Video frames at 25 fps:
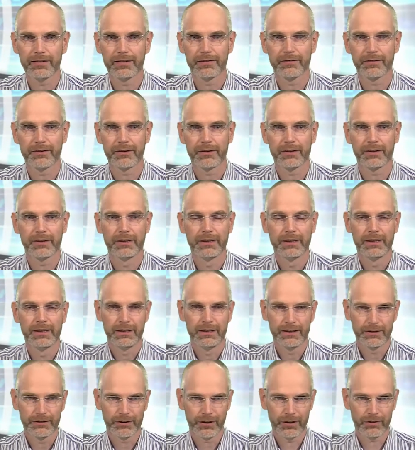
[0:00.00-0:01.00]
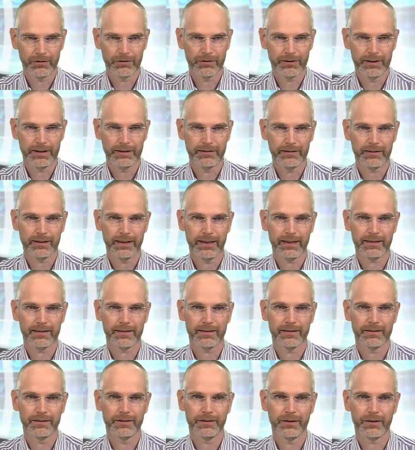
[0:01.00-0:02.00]
If you don't need to get
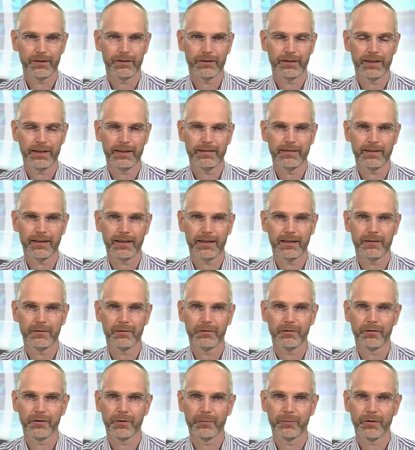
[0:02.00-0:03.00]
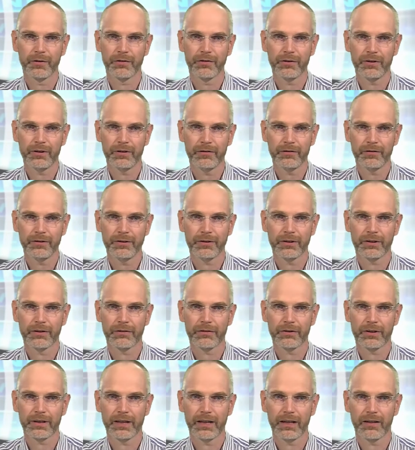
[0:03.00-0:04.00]
your data from the server, you can
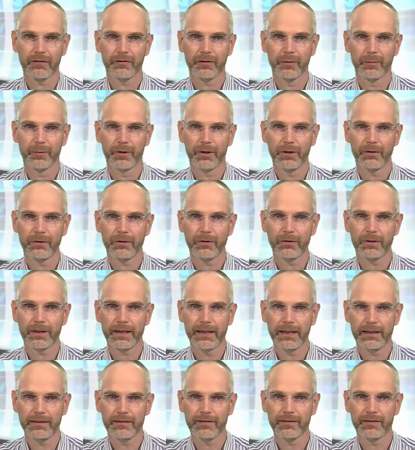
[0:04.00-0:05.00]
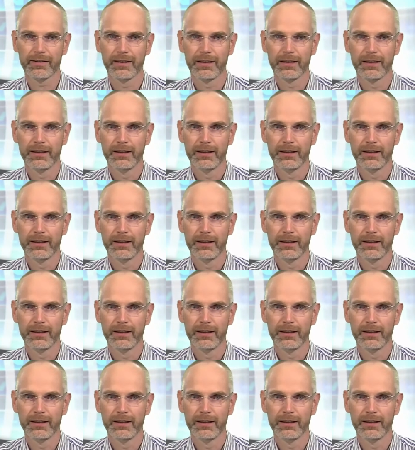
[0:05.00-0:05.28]
also get it from a local cache.